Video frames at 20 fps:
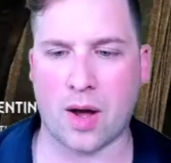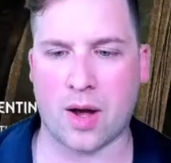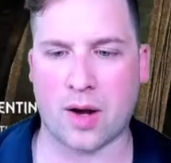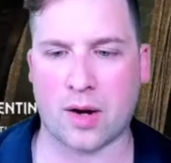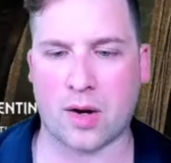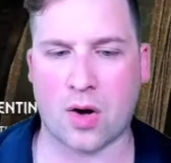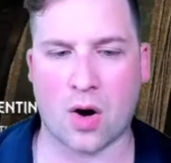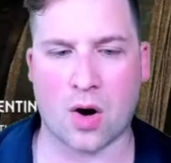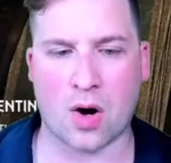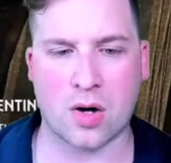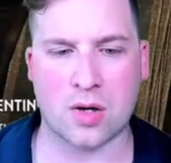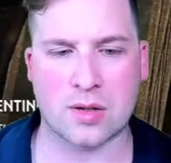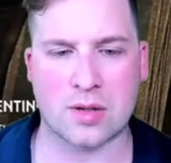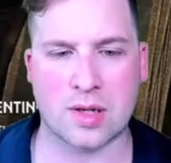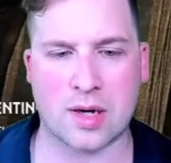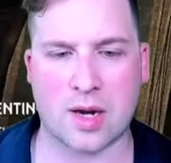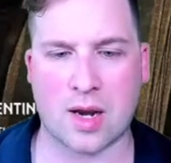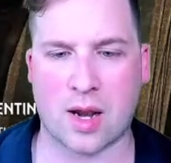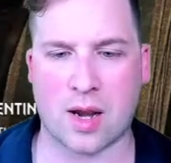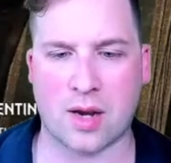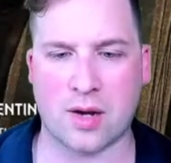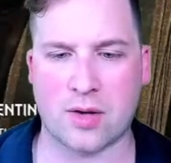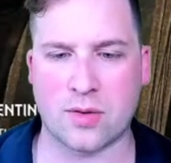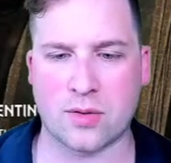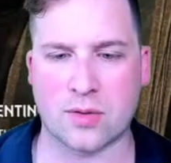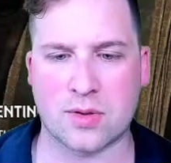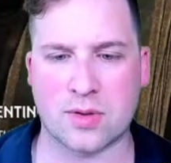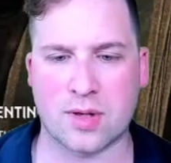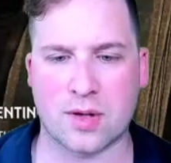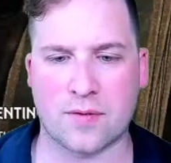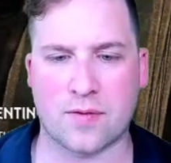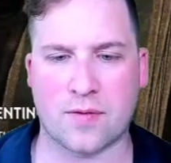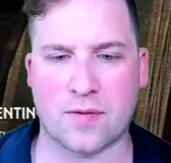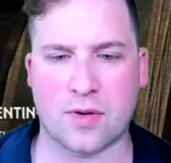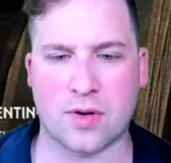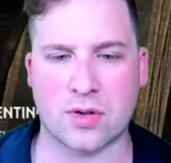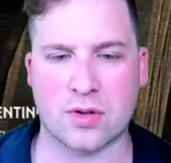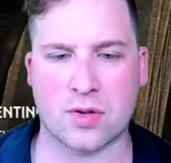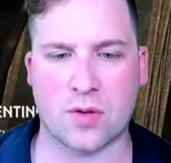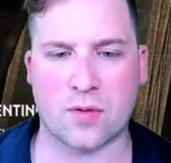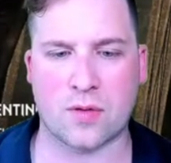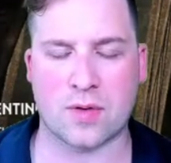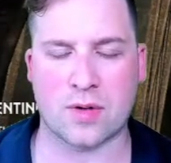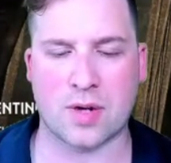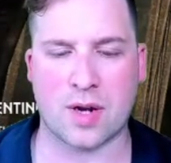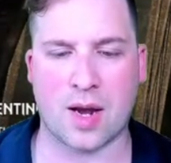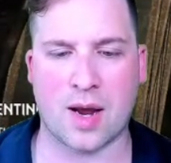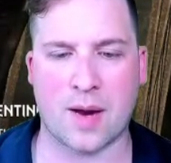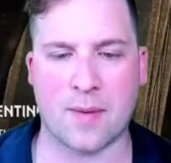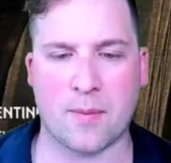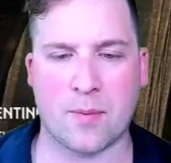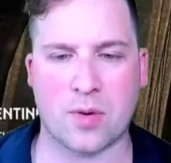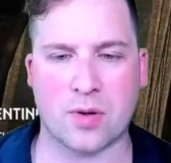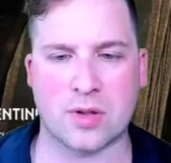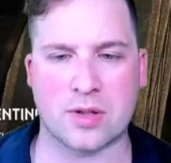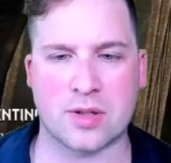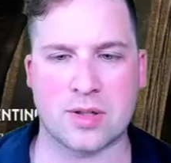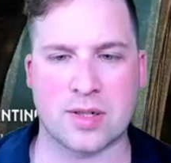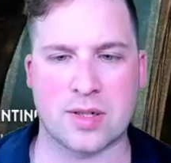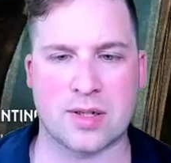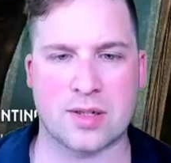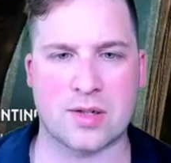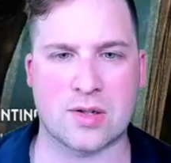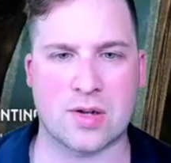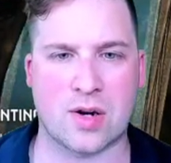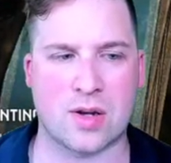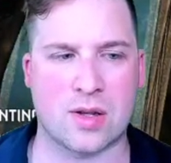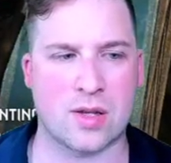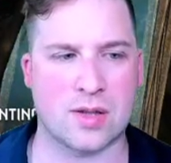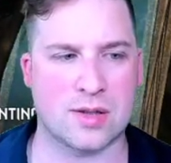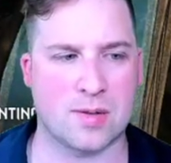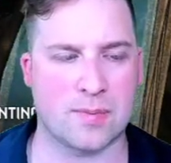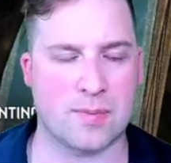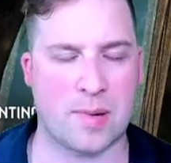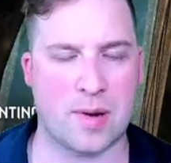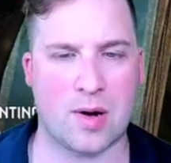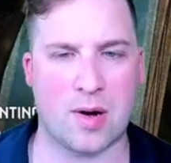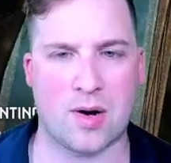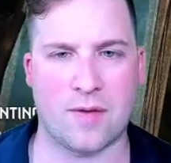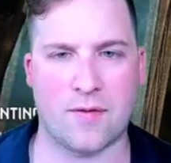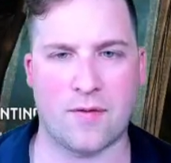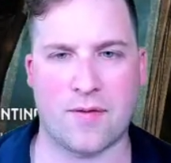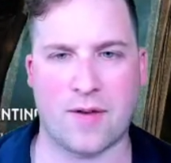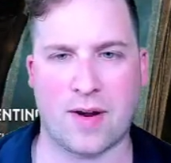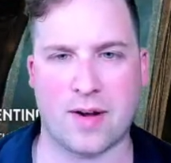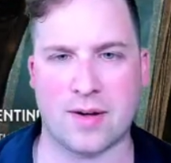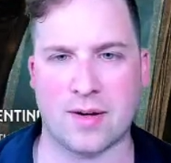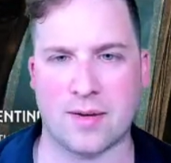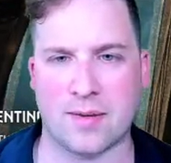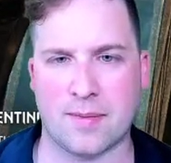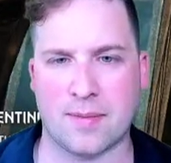cards that kind of do stuff for us over time. We're just going to start this Aperian Phantom.